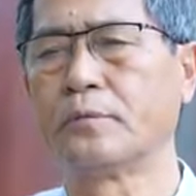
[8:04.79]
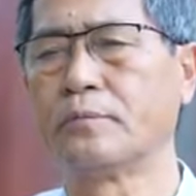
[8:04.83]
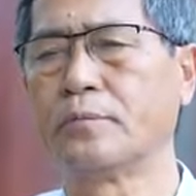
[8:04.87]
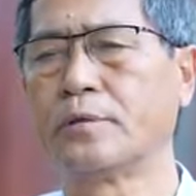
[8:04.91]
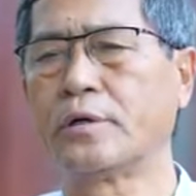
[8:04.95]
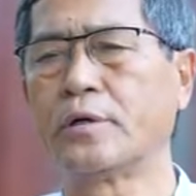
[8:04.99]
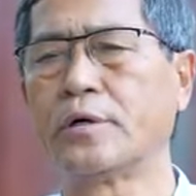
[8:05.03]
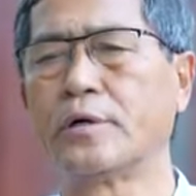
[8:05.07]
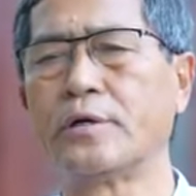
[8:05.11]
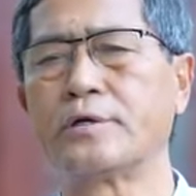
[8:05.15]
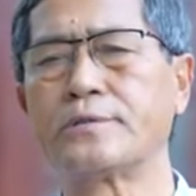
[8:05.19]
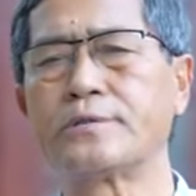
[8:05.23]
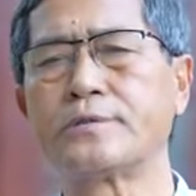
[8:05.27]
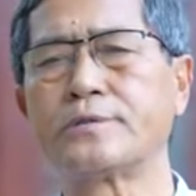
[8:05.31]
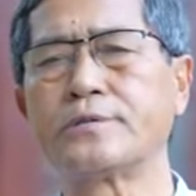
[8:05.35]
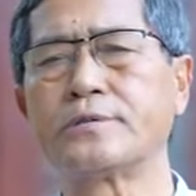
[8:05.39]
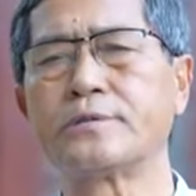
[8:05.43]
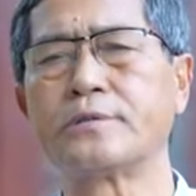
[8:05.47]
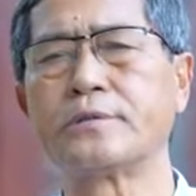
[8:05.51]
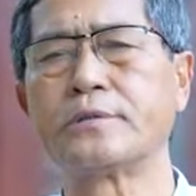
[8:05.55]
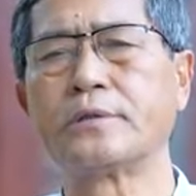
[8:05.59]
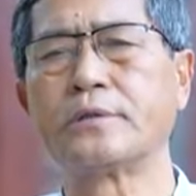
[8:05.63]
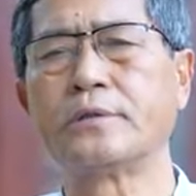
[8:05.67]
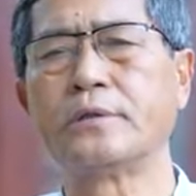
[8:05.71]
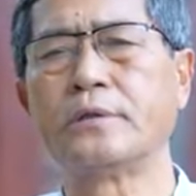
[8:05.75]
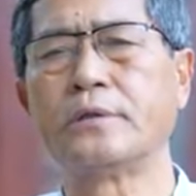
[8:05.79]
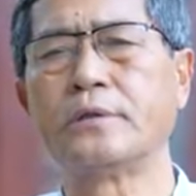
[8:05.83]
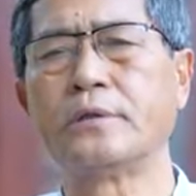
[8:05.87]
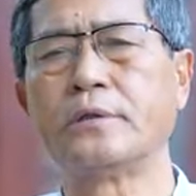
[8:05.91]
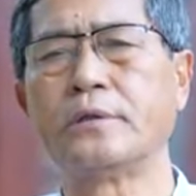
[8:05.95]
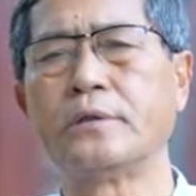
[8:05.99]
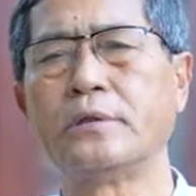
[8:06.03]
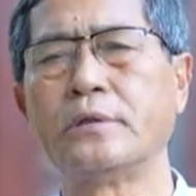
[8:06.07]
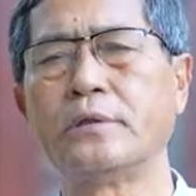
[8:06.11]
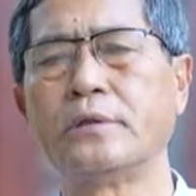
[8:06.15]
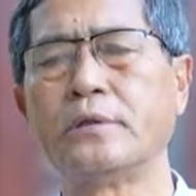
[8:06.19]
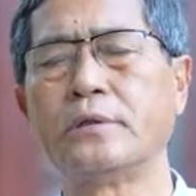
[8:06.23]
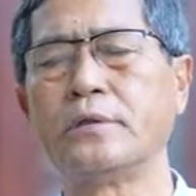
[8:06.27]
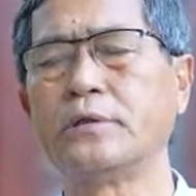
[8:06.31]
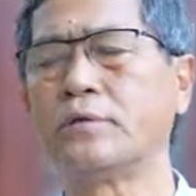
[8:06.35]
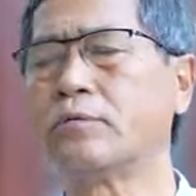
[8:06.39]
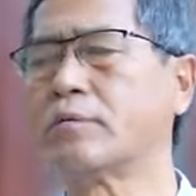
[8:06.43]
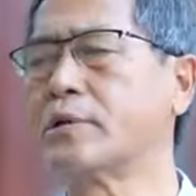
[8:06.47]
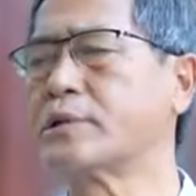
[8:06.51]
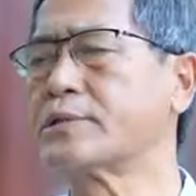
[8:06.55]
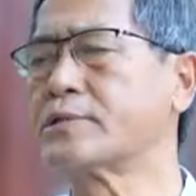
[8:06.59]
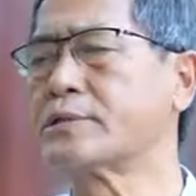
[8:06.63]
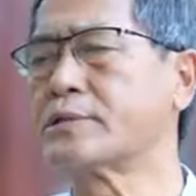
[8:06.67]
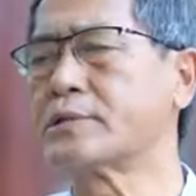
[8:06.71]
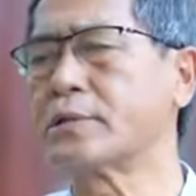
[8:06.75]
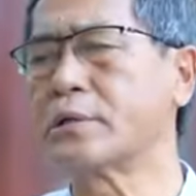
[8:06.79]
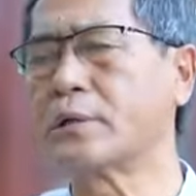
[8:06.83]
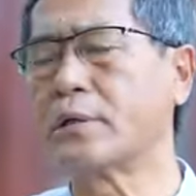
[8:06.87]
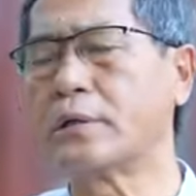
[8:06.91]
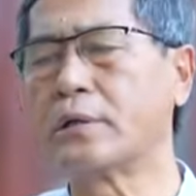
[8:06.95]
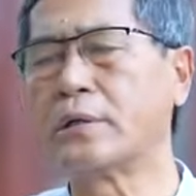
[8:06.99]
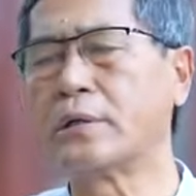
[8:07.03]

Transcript: because it was